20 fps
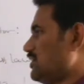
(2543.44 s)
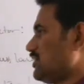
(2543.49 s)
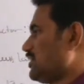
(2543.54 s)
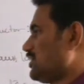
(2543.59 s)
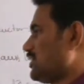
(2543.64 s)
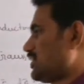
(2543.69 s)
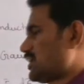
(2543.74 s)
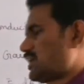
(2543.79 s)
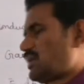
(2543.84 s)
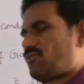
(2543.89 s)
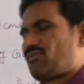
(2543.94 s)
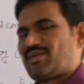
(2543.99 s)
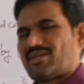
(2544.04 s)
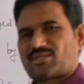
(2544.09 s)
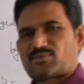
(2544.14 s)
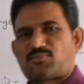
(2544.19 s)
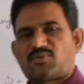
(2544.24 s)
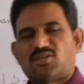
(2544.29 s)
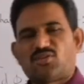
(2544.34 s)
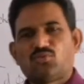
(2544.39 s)
And I will
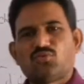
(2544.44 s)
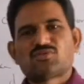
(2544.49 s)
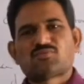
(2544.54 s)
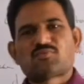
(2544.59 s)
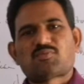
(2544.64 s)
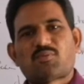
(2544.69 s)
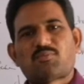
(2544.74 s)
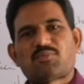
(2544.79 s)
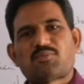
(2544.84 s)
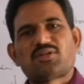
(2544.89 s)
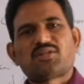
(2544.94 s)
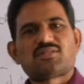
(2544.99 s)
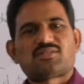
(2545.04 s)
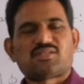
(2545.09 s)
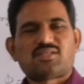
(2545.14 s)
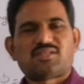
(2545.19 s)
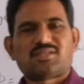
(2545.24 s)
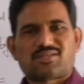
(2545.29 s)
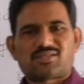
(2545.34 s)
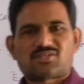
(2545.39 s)
explain those properties in the
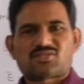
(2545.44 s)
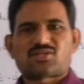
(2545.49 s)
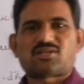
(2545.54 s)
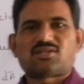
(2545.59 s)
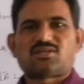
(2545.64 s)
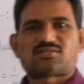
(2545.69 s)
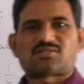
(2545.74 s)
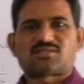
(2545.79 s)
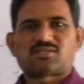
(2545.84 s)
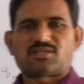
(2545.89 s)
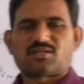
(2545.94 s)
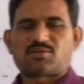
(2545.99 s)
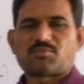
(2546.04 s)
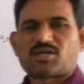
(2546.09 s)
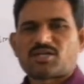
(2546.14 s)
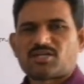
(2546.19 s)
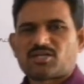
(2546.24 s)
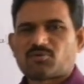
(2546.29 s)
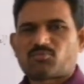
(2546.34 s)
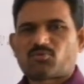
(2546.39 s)
next class, the
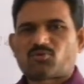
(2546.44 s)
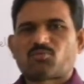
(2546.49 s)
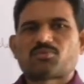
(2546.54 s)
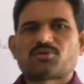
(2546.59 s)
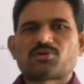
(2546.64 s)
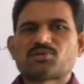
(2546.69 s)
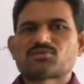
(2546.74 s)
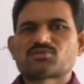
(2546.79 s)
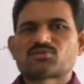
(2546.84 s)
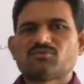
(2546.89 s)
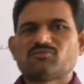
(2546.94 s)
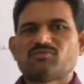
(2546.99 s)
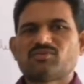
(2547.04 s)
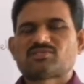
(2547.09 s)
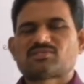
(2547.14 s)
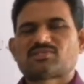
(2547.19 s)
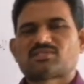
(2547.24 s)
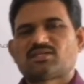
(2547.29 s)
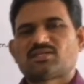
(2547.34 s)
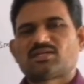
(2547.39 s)
remaining properties of
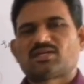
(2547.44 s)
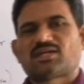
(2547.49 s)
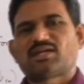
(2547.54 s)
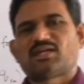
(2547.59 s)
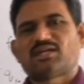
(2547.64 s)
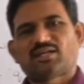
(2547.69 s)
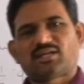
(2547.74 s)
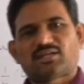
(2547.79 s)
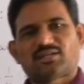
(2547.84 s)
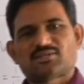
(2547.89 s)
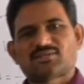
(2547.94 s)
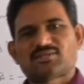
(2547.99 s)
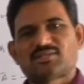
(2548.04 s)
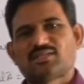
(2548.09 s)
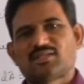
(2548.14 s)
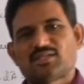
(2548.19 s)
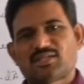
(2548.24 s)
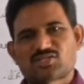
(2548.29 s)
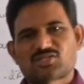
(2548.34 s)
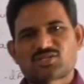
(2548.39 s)
these conductors in the
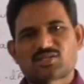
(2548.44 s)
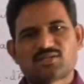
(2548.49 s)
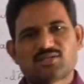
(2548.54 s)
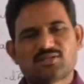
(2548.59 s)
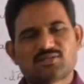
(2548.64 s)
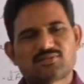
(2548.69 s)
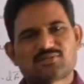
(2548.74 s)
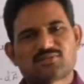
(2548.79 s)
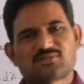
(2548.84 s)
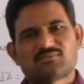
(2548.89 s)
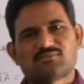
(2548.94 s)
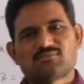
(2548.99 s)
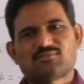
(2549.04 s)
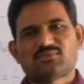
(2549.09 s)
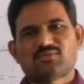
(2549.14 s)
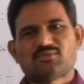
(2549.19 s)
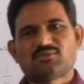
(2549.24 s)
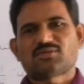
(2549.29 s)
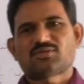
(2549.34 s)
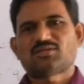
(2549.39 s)
next class.
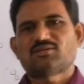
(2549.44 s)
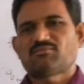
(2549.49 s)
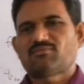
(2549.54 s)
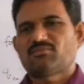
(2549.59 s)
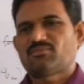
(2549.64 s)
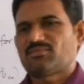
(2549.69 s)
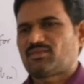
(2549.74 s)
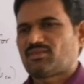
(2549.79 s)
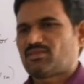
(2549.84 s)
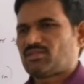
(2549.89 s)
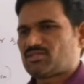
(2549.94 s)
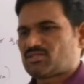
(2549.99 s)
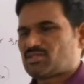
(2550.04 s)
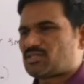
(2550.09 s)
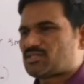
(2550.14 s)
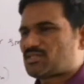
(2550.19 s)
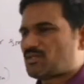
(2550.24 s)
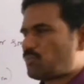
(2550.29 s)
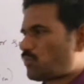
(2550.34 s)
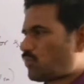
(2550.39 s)
Okay, these are
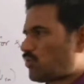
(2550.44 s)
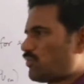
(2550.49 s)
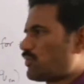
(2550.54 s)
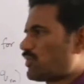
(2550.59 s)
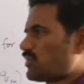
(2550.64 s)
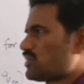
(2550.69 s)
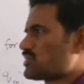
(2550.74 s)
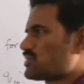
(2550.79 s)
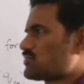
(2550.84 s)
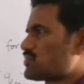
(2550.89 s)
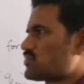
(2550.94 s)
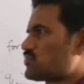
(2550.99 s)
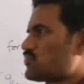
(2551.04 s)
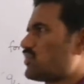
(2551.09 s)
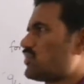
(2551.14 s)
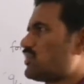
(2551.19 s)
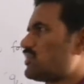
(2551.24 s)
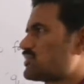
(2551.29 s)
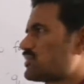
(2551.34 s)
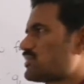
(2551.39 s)
some properties which we are
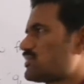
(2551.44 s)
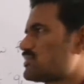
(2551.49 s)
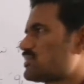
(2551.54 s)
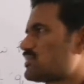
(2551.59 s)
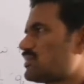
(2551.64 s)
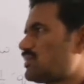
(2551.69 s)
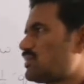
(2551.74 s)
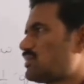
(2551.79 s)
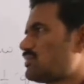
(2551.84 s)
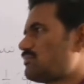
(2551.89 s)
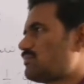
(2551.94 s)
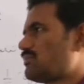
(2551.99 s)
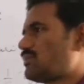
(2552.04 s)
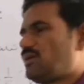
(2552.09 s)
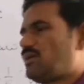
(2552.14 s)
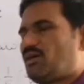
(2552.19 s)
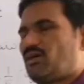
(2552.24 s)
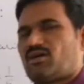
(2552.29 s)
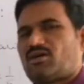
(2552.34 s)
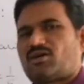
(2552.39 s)
discussing there,
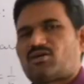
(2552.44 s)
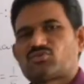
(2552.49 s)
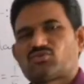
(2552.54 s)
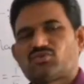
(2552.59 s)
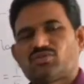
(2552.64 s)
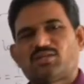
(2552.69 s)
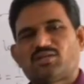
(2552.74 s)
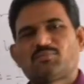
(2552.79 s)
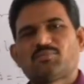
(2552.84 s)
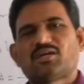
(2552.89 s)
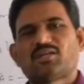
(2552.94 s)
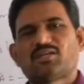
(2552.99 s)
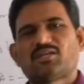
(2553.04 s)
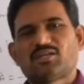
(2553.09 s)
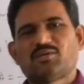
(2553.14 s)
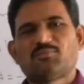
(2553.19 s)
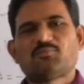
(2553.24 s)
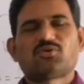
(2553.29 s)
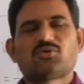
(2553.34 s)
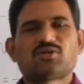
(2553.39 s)
and so the remaining
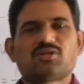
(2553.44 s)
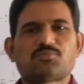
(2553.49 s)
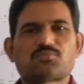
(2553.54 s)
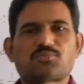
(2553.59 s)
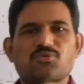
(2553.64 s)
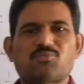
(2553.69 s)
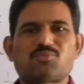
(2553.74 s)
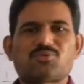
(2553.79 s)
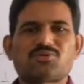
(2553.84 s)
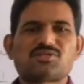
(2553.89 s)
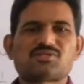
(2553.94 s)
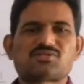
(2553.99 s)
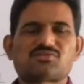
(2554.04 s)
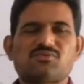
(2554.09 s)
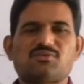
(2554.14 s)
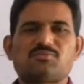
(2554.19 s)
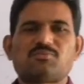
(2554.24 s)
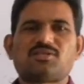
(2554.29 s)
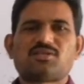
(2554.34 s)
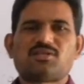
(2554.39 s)
important properties will
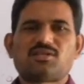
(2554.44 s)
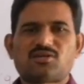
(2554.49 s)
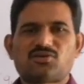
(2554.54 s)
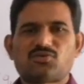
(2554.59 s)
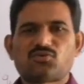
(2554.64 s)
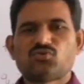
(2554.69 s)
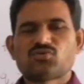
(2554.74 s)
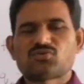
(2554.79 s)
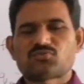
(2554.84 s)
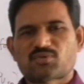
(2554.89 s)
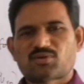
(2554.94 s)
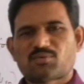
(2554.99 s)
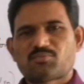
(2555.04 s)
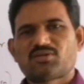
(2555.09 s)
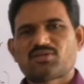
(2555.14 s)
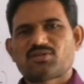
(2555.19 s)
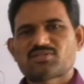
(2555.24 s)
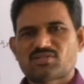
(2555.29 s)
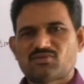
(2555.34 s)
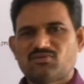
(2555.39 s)
be there, and those
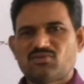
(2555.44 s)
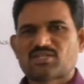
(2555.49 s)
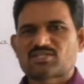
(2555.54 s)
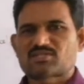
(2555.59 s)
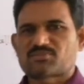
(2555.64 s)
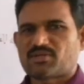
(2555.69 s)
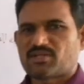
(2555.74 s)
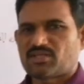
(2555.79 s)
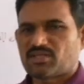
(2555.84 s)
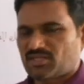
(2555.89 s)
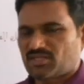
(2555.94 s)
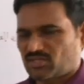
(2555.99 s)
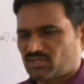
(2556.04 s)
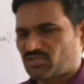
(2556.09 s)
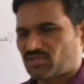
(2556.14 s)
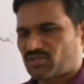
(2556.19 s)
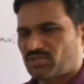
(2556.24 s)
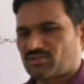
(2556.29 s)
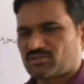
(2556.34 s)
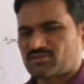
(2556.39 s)
properties I will explain in the next
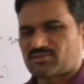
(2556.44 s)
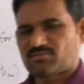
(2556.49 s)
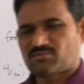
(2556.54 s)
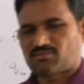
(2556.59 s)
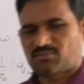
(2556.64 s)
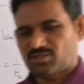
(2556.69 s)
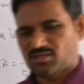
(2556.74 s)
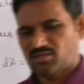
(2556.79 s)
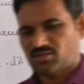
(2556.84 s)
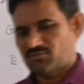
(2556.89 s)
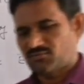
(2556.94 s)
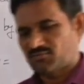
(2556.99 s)
class. Thank you.